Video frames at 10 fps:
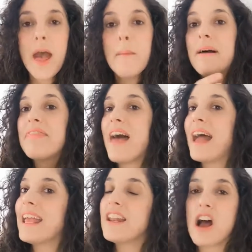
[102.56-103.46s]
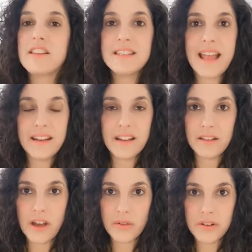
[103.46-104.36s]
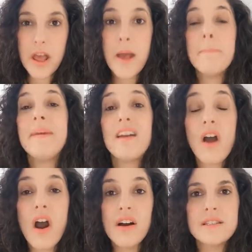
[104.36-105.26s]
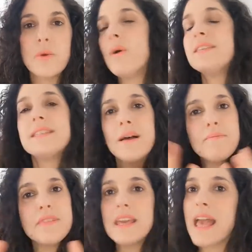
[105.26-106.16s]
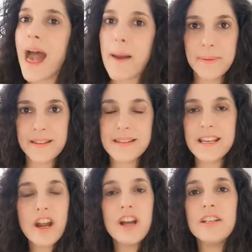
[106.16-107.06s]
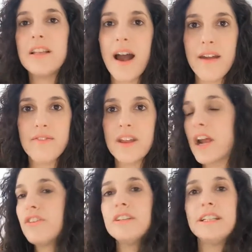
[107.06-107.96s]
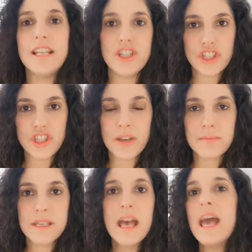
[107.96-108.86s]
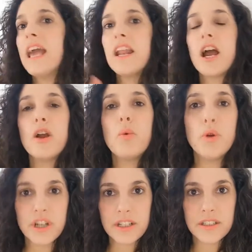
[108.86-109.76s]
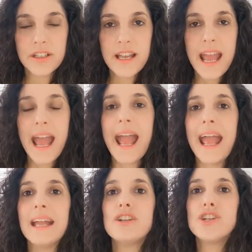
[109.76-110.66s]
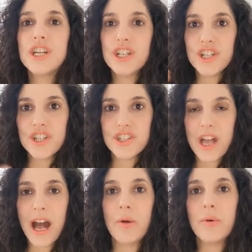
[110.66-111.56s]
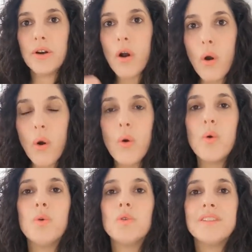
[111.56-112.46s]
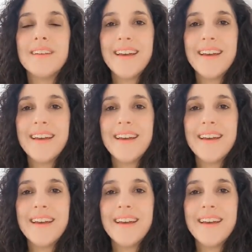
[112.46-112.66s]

But that cannot stand alone, because when something happens in our life, in our relationships, in our work, and triggers our old